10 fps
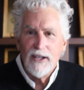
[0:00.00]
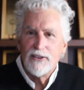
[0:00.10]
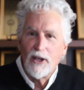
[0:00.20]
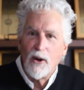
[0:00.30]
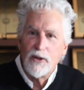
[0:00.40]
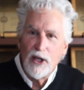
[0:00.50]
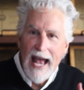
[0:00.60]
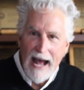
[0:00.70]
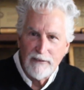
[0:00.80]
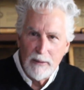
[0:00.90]
So you
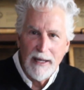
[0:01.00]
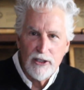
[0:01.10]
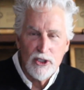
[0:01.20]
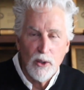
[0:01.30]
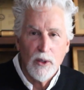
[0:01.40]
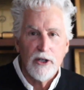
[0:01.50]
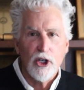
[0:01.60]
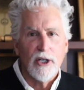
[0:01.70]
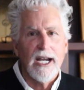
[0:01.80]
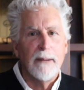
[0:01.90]
have to make sure
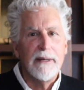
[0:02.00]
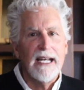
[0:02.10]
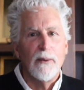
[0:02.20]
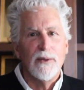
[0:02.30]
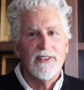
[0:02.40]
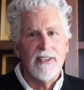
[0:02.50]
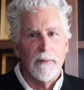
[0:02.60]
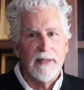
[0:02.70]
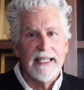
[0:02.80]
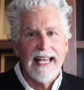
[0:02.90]
you're coming up with
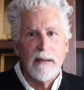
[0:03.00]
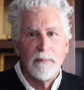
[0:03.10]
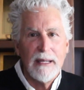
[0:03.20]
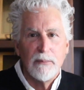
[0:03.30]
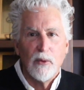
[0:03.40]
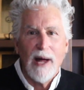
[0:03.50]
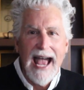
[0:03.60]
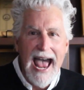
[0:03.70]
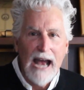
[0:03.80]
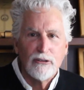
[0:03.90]
something that people
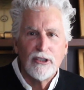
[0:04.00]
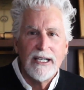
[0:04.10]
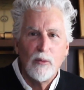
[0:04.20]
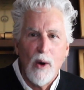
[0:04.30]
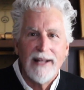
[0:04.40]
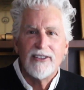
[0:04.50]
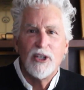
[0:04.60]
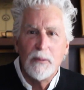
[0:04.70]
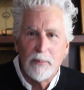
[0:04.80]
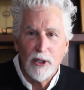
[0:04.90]
will actually want
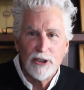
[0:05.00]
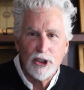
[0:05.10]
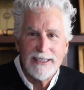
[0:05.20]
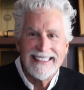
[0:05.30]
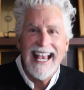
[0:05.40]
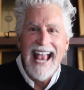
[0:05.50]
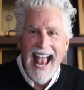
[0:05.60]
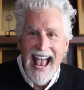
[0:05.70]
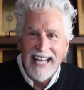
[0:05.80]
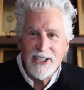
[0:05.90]
to purchase
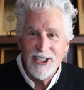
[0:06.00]
and